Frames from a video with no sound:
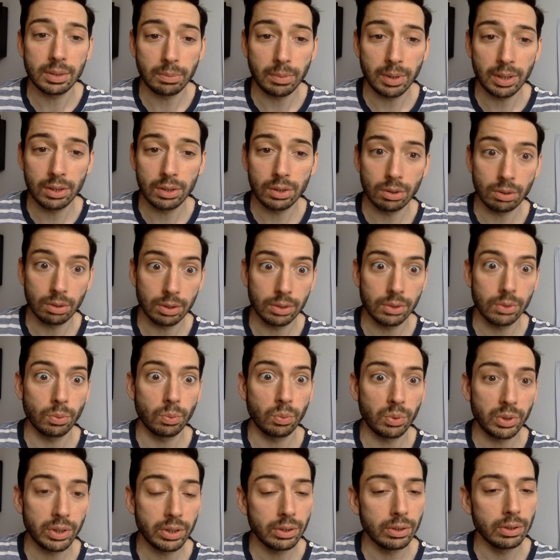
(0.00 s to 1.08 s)
make sure it's
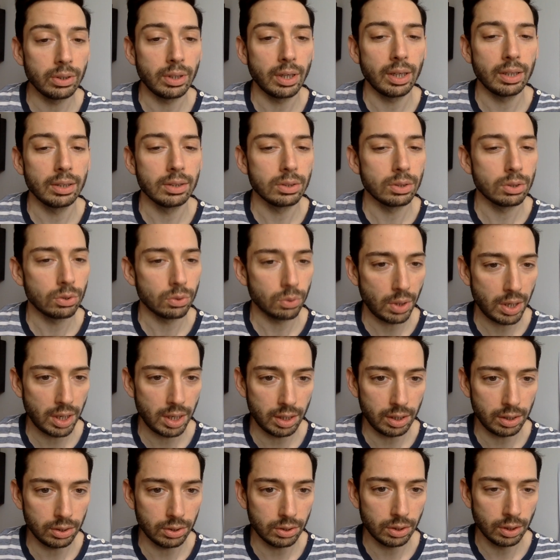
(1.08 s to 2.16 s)
weird and
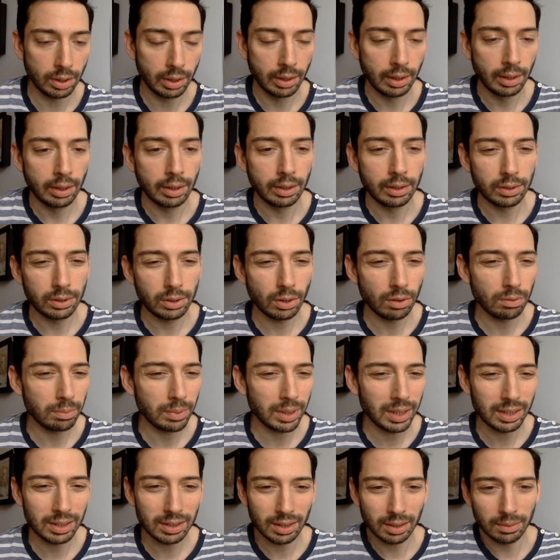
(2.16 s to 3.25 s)
strange. Don't
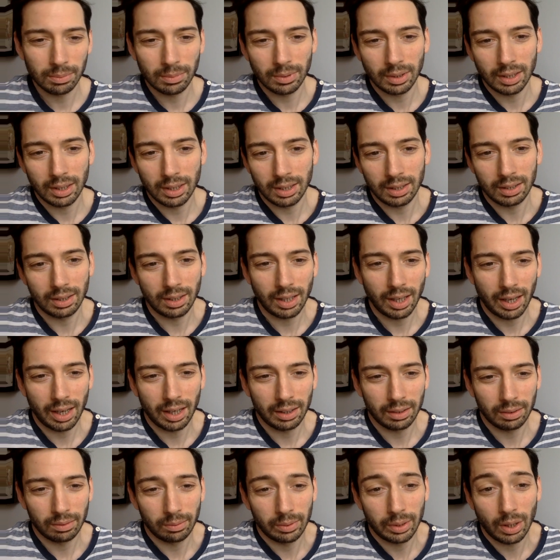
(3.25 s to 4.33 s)
make something
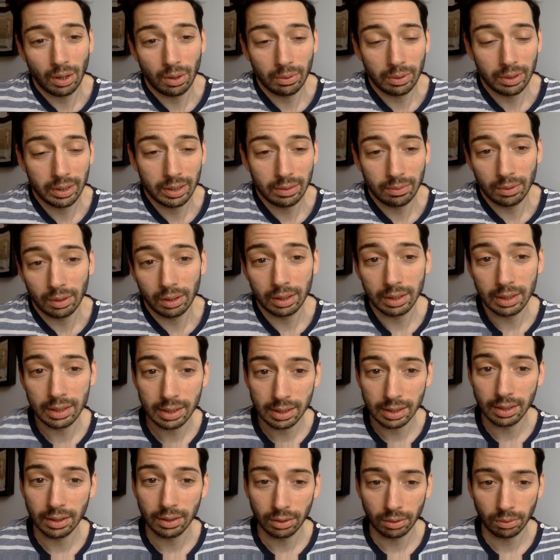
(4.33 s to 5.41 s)
that we already really
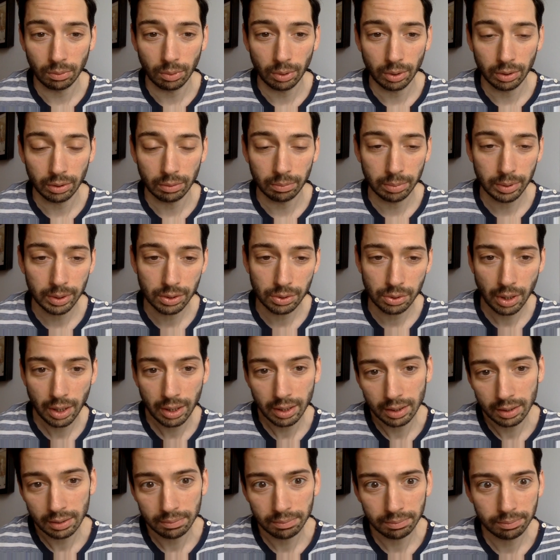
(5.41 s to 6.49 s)
see in the world, but try
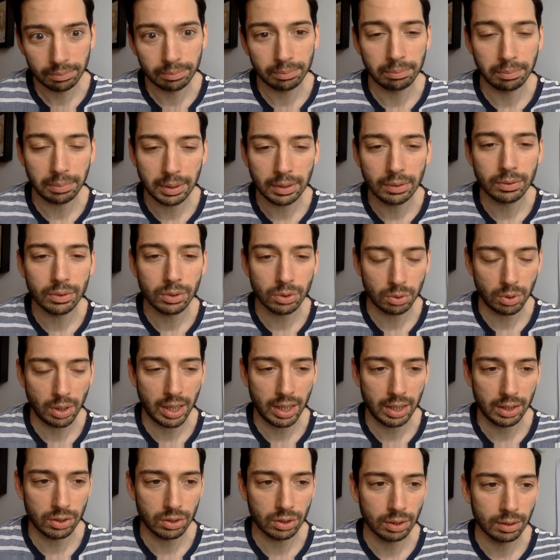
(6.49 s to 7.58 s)
to be
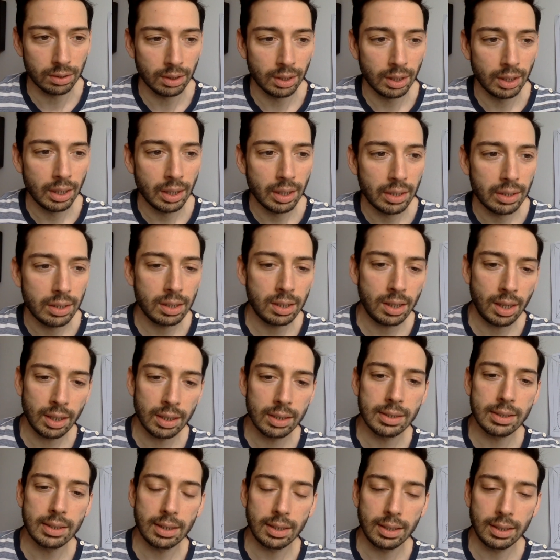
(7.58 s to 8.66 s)
strange. The
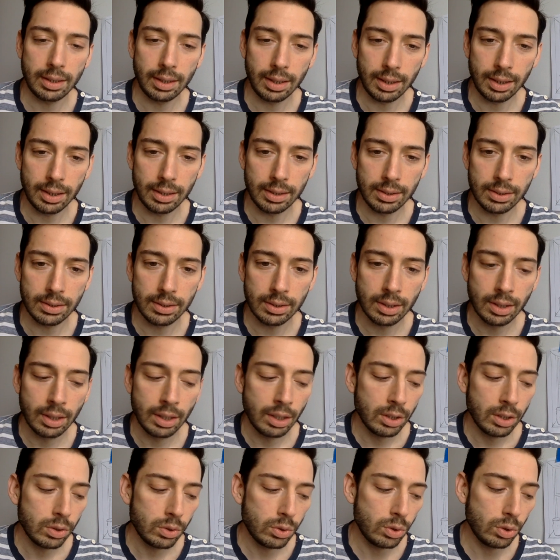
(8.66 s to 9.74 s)
next thing is,
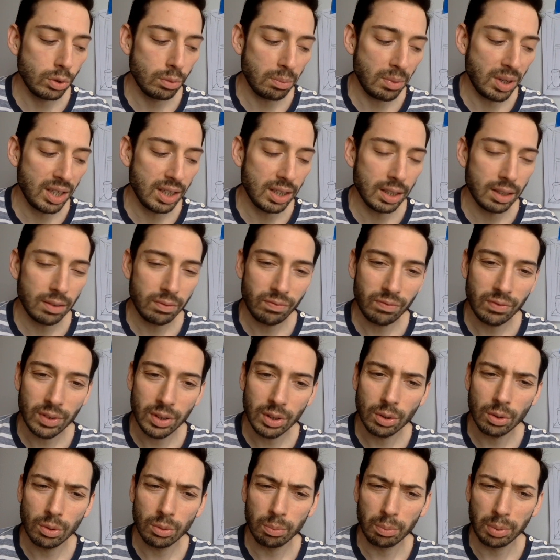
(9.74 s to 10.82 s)
to make it
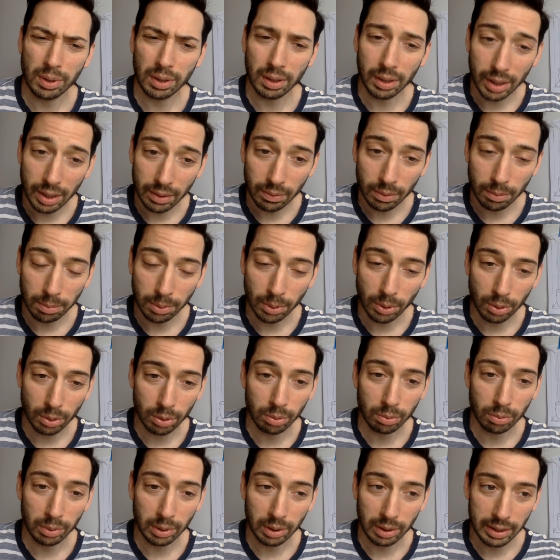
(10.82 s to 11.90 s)
feel believable
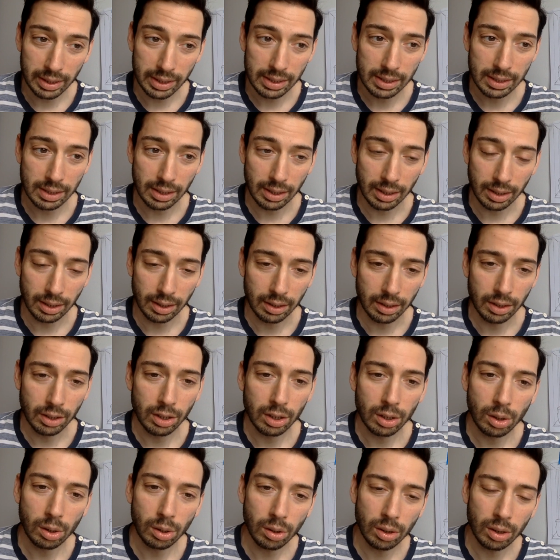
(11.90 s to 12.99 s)
or realistic,
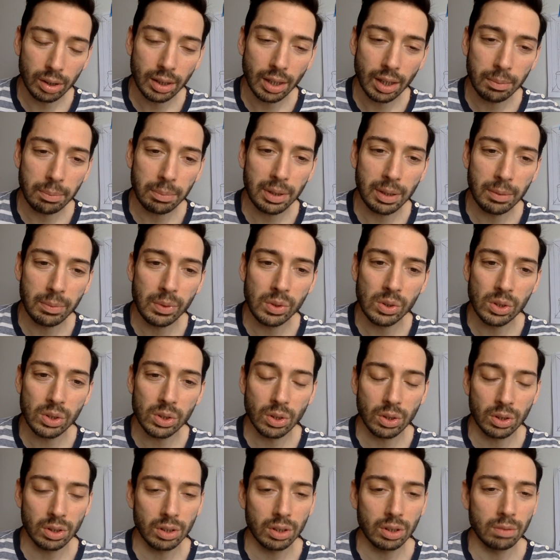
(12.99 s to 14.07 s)
look up images
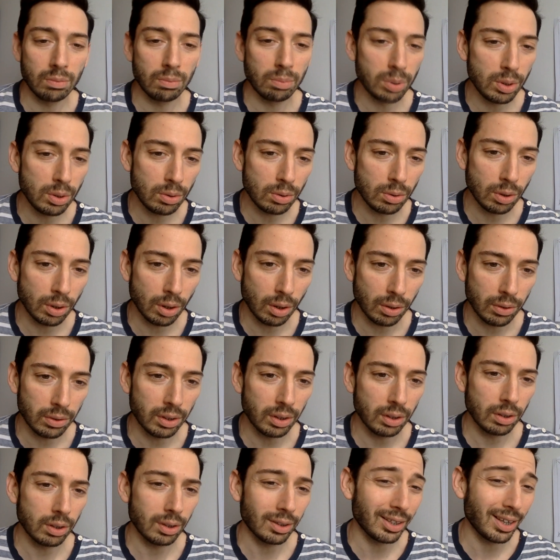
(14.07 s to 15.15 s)
on the computer that
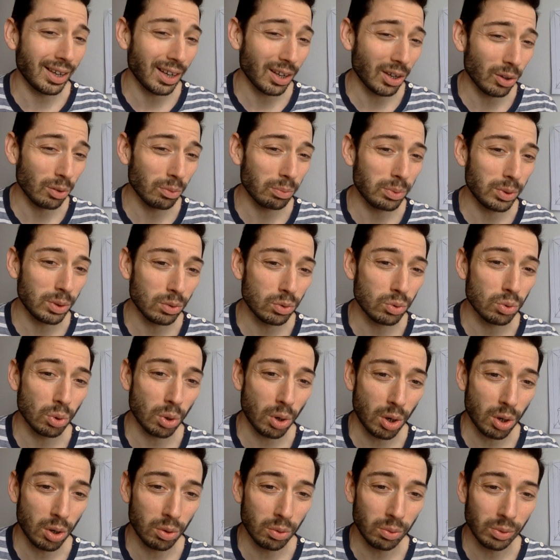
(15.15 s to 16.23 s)
are going to help you
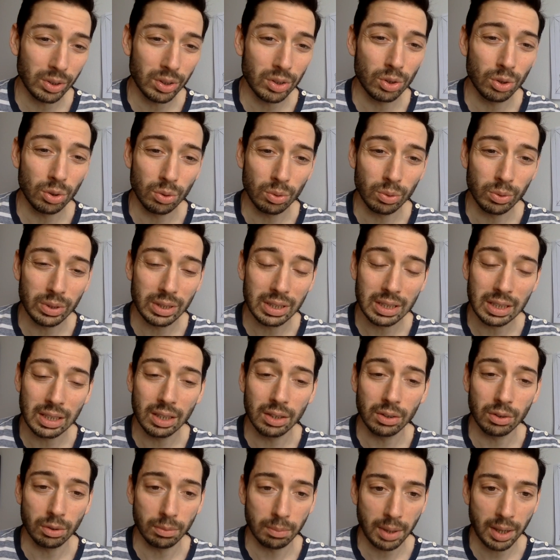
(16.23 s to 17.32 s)
draw what you see in
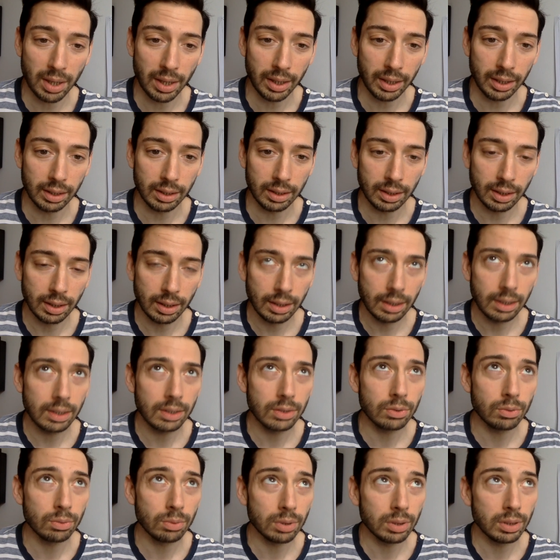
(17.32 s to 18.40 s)
your mind.
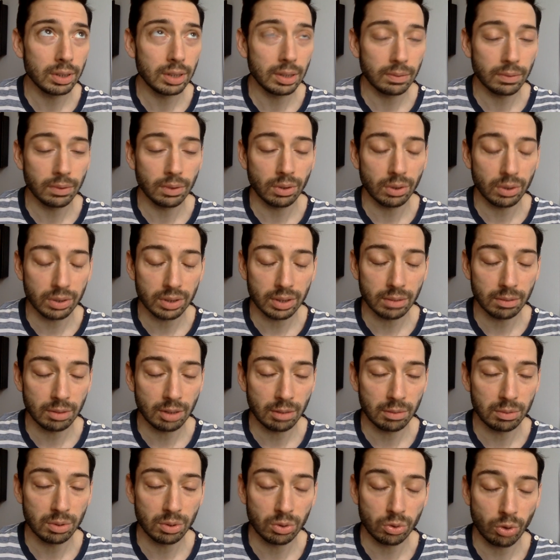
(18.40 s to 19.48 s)
It's really difficult
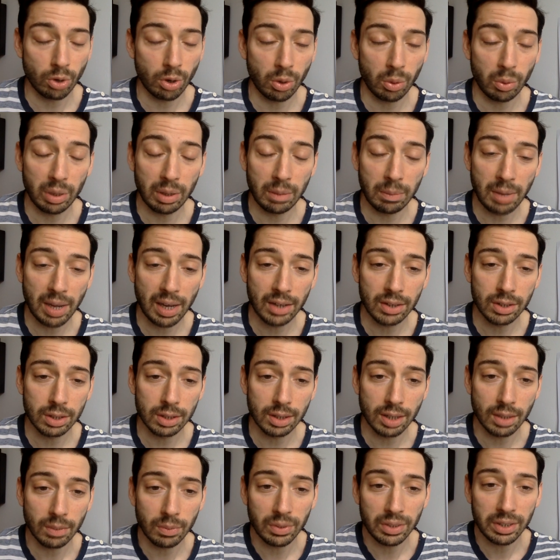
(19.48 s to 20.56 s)
sometimes to draw what we imagine,
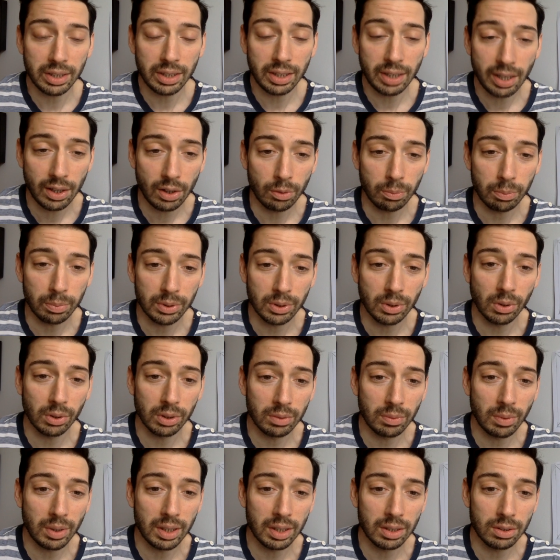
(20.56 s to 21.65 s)
and we need help, and the only
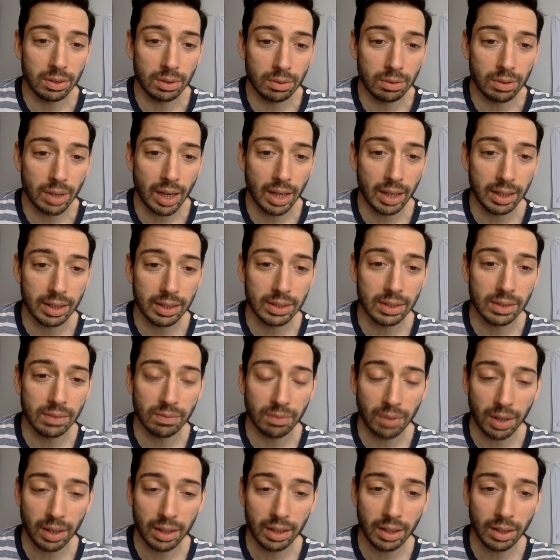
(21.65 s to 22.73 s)
way to do that is to
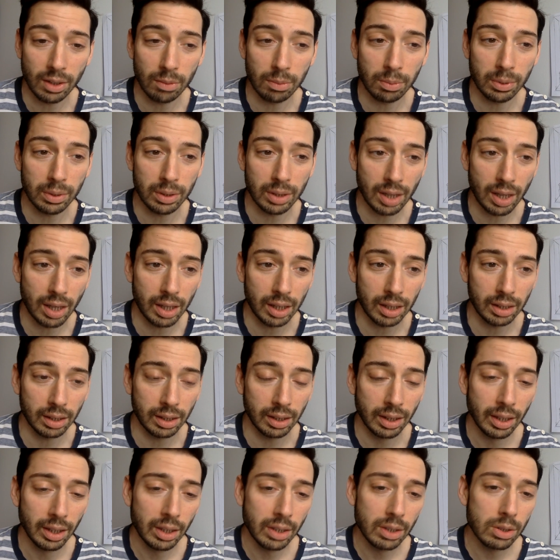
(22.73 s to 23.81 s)
find help online.
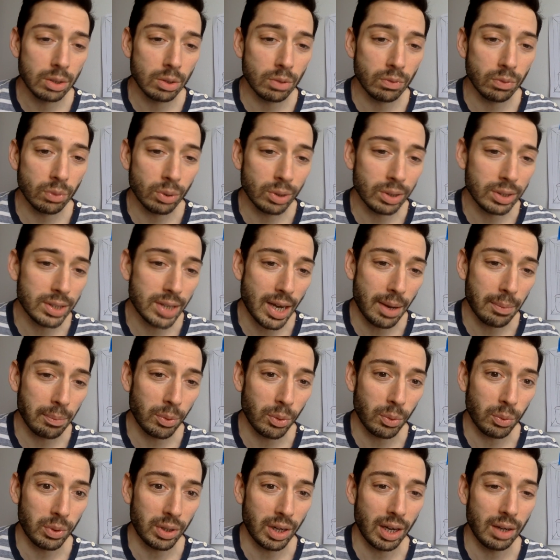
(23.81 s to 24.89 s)
So for
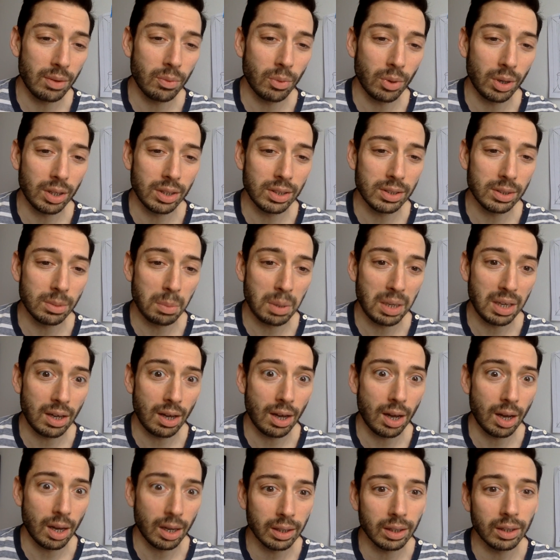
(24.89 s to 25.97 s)
example, when I wanted to make
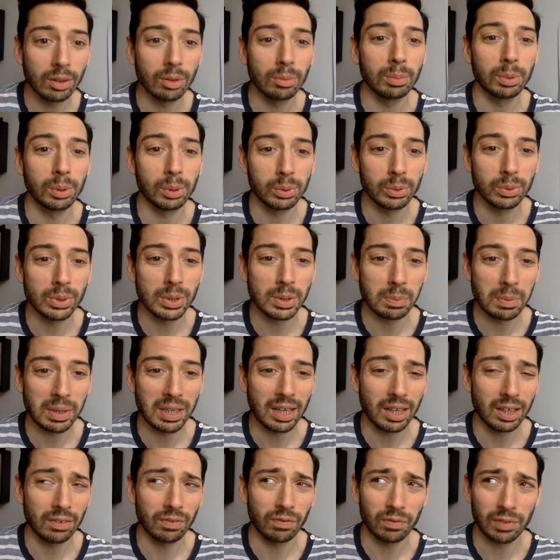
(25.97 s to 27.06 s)
hot air balloons made
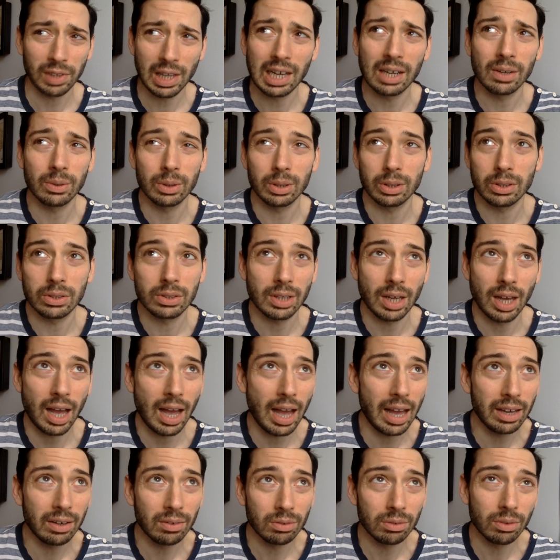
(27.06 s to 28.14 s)
out of flowers,
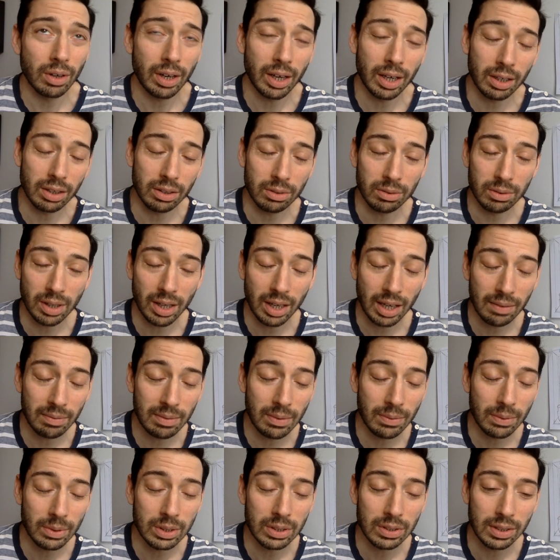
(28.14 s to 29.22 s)
I don't know how to do that. I've
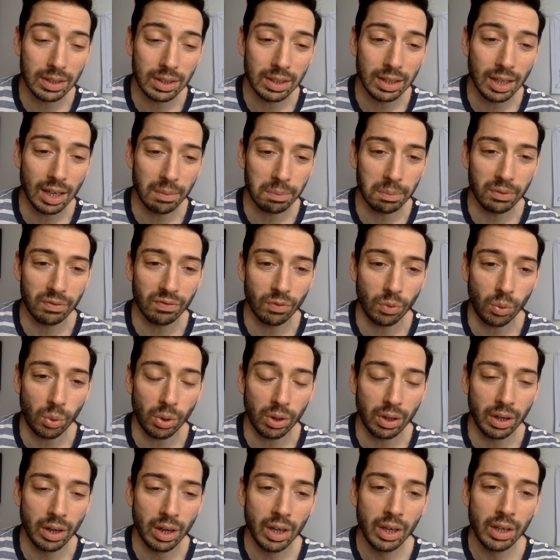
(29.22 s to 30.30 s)
never seen that
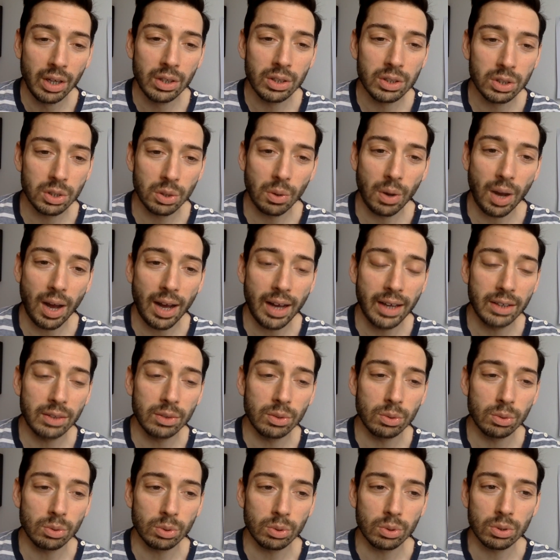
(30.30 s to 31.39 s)
before. So I
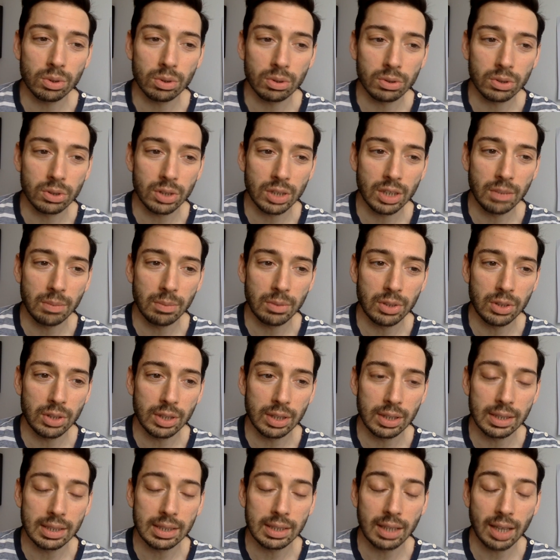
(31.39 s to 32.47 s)
Google searched
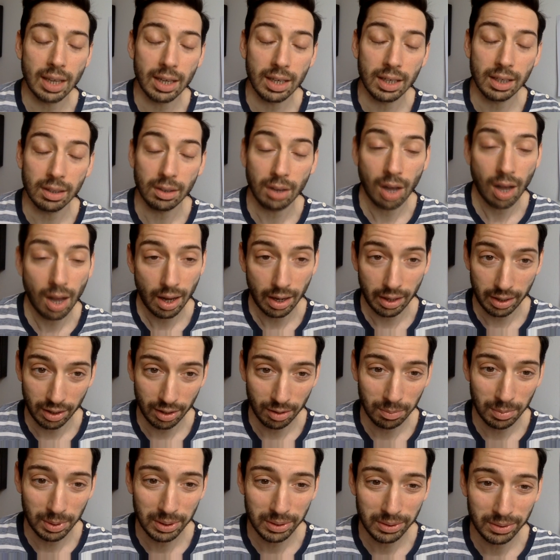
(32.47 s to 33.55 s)
images like hot air
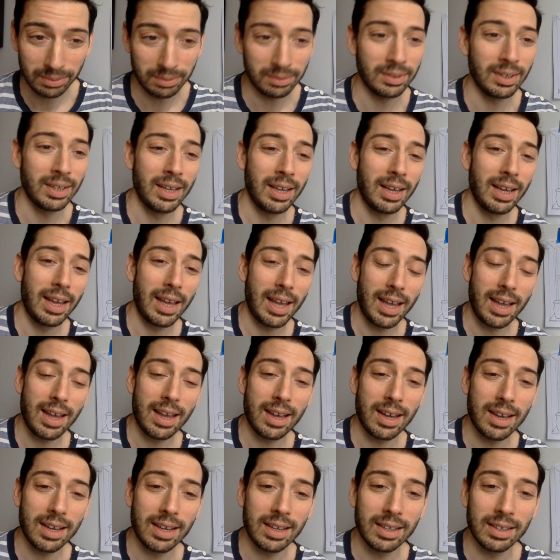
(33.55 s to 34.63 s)
balloon
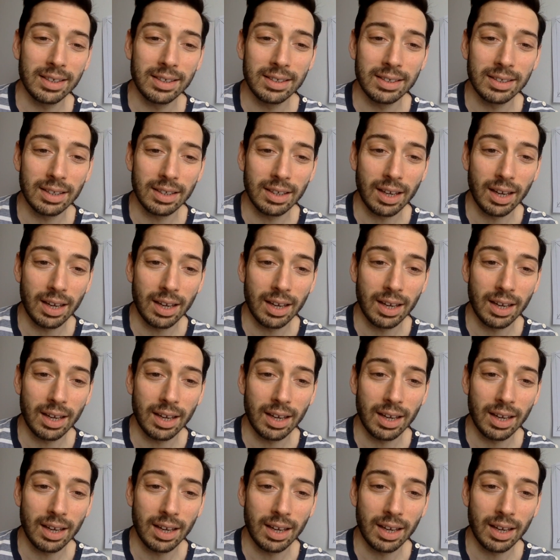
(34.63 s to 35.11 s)
and